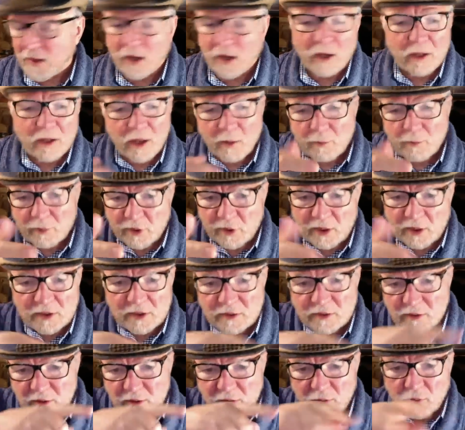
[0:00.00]
uh, that
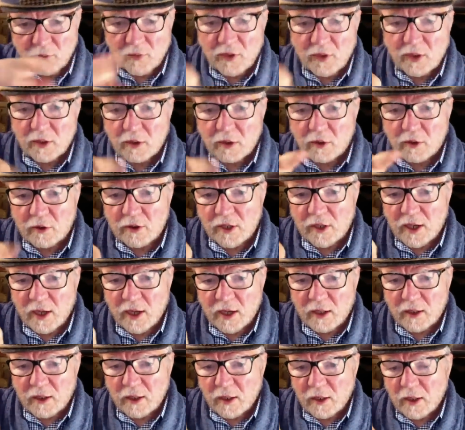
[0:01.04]
place that we had looked
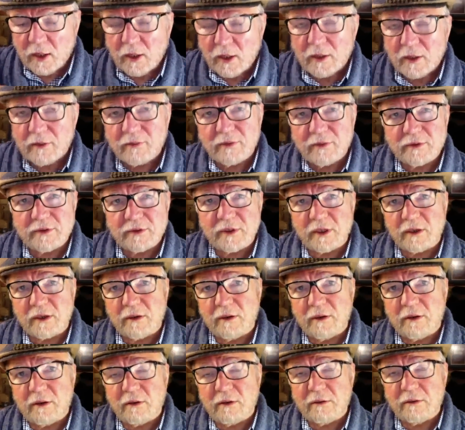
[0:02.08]
at. What's it
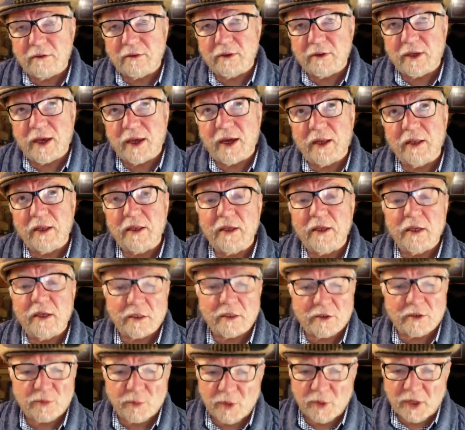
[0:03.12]
called?
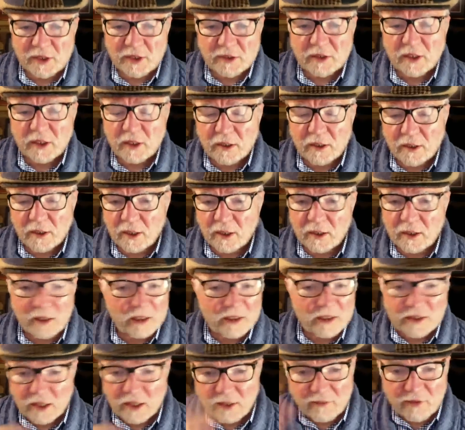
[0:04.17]
AliExpress, I think. And I
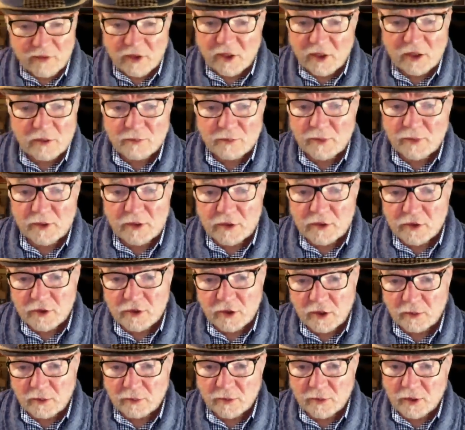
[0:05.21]
said everything's been
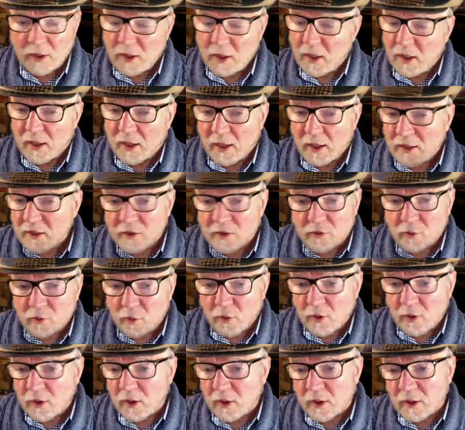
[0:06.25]
shipped. I just
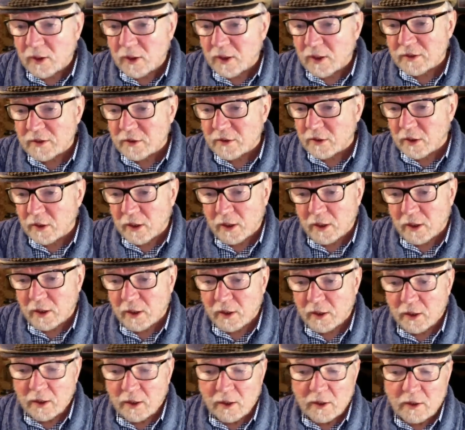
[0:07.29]
ordered it yesterday.
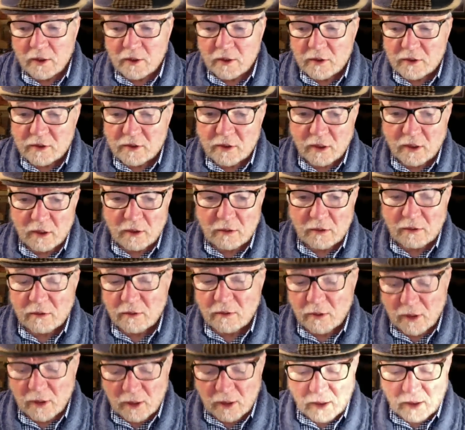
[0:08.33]

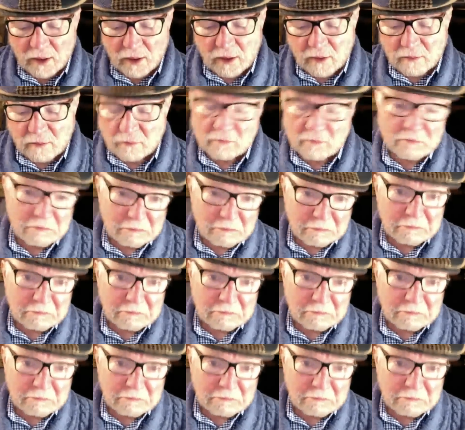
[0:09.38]
So, um,